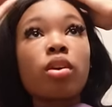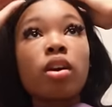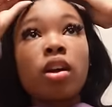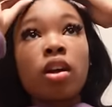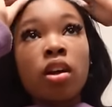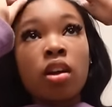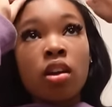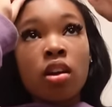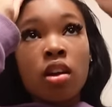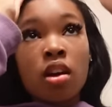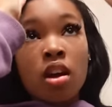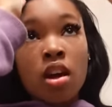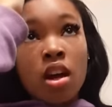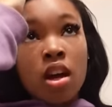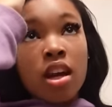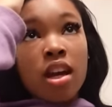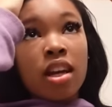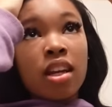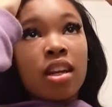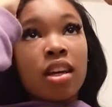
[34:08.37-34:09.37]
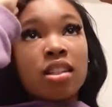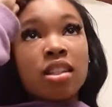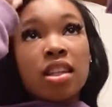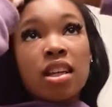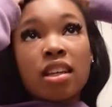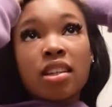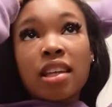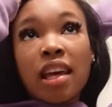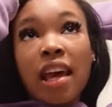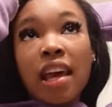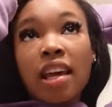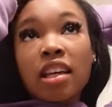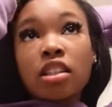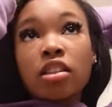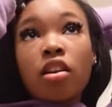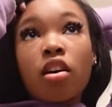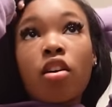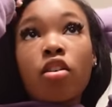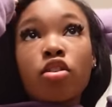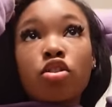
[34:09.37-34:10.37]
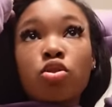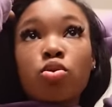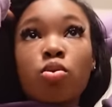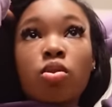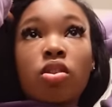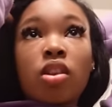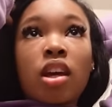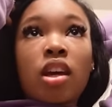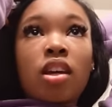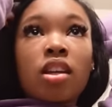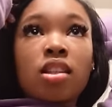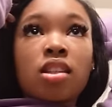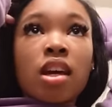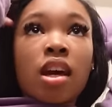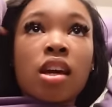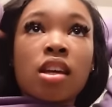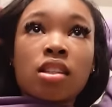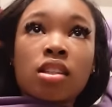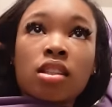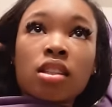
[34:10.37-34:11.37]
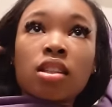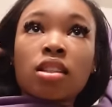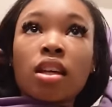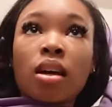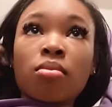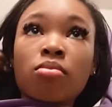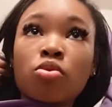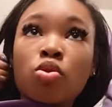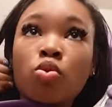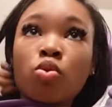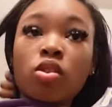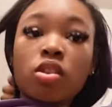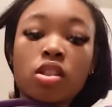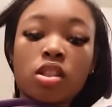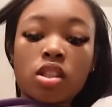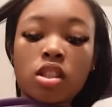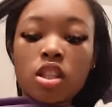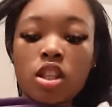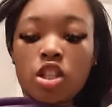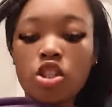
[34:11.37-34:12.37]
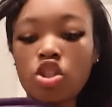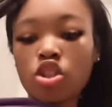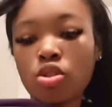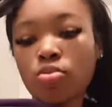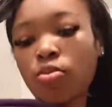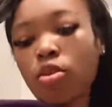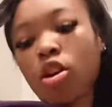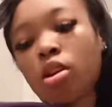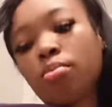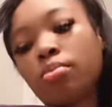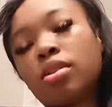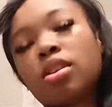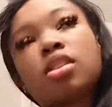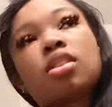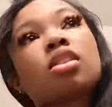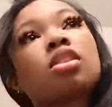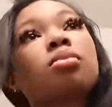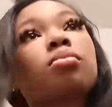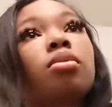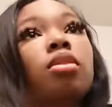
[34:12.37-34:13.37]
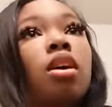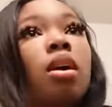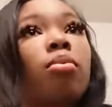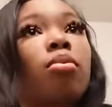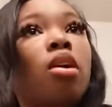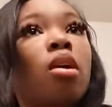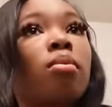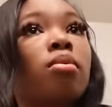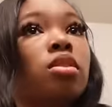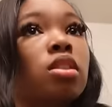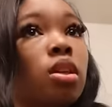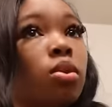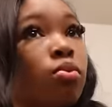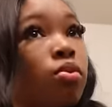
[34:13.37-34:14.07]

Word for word: head. It doesn't take as long as you would think it takes since I'm doing such small pieces, but I promise it